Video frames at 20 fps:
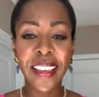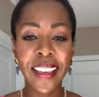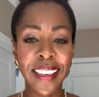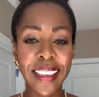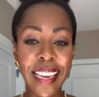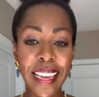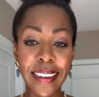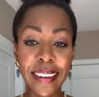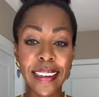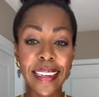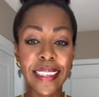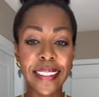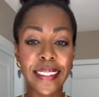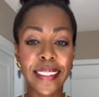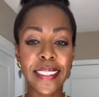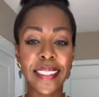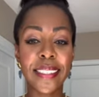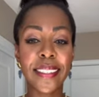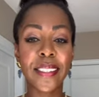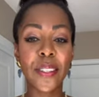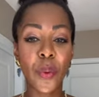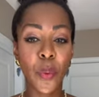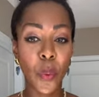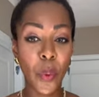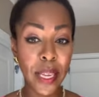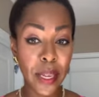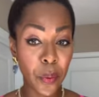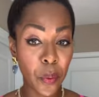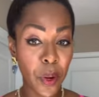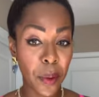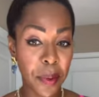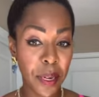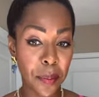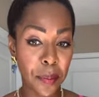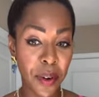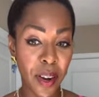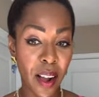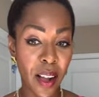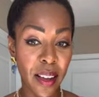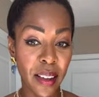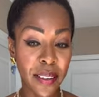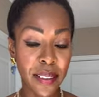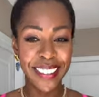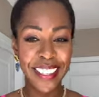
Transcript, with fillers: get Knix's Wing Woman Bra.